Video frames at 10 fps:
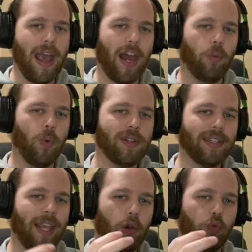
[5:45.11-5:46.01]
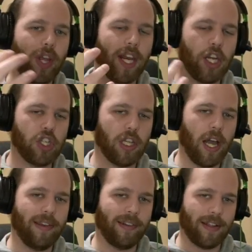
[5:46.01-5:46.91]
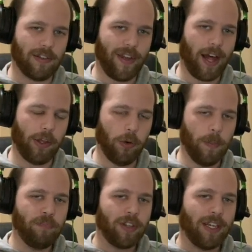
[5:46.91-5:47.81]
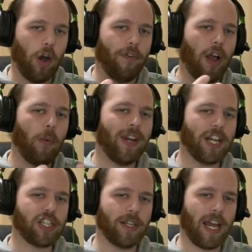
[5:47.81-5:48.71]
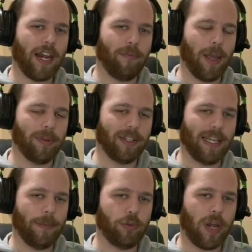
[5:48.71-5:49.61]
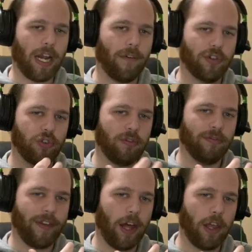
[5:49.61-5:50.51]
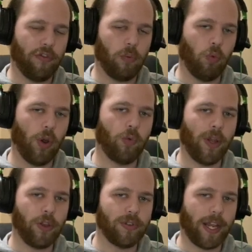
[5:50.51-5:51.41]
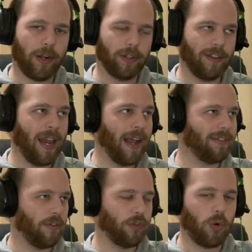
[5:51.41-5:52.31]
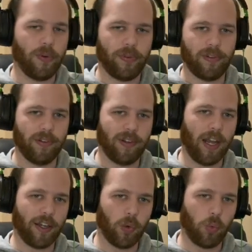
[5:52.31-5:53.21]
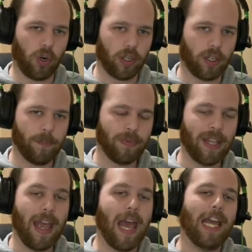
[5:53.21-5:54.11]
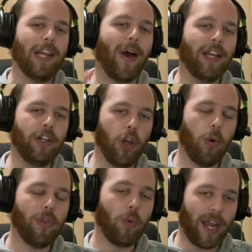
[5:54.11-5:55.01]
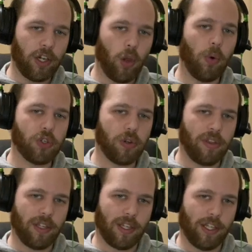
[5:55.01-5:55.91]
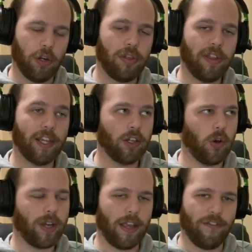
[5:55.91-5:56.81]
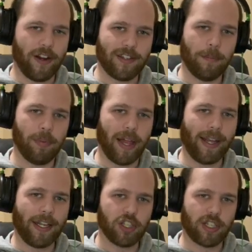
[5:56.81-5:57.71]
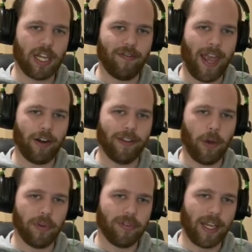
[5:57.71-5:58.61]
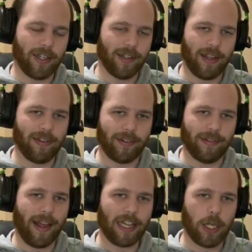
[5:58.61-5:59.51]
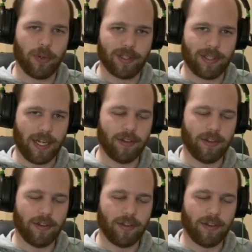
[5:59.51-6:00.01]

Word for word: and once again reinitializing its value. Now, if I want to actually kind of be able to keep track of a certain value from one render cycle to the next, of course, this is not going to work. Now, I know what you're thinking. You're thinking, okay, very simple. I can just kind of handle that with state, because that's exactly what state